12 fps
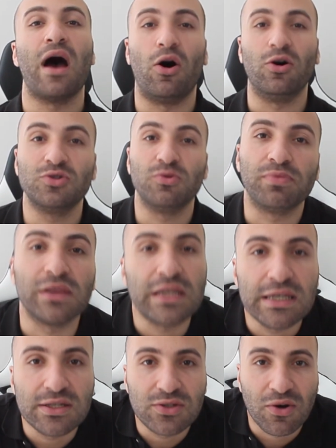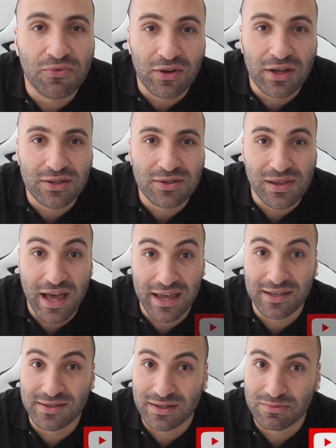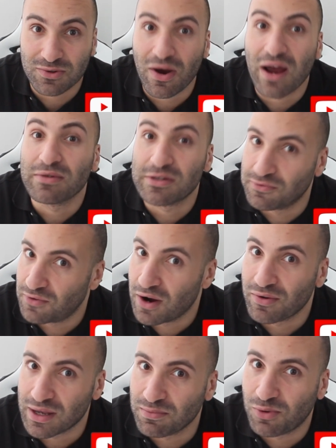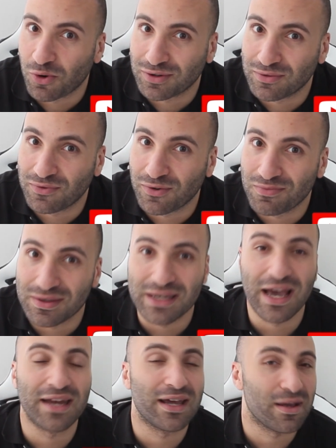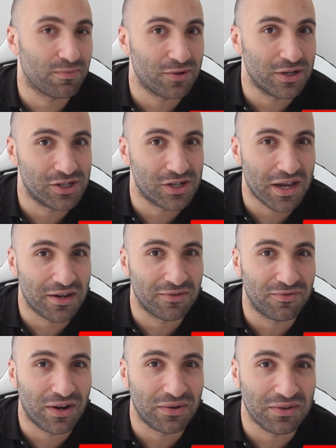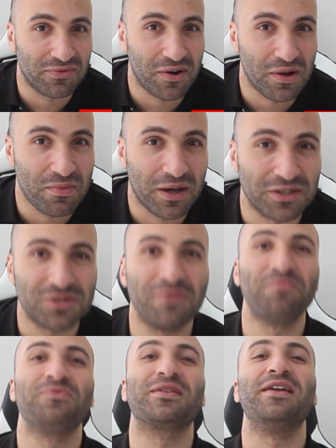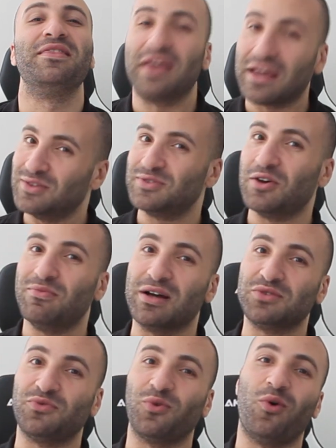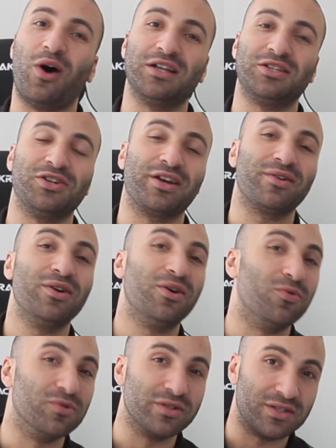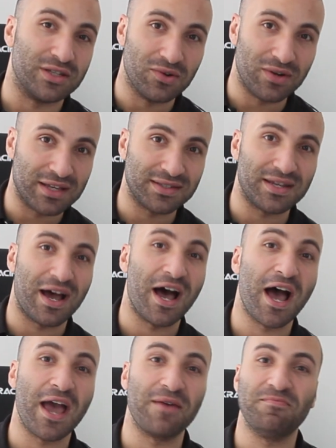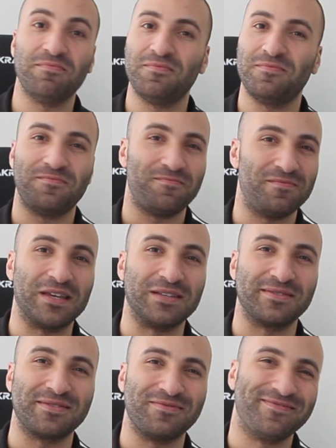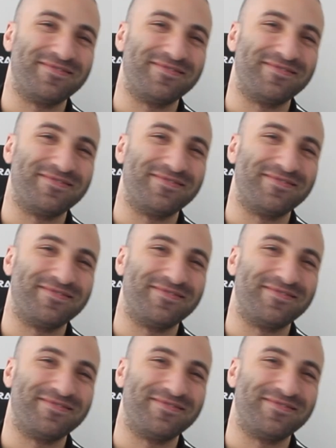Also, please don't forget to like and subscribe. It's very important for me and I appreciate it very, very much. Thank you so much for watching. We'll see you next time. Peace.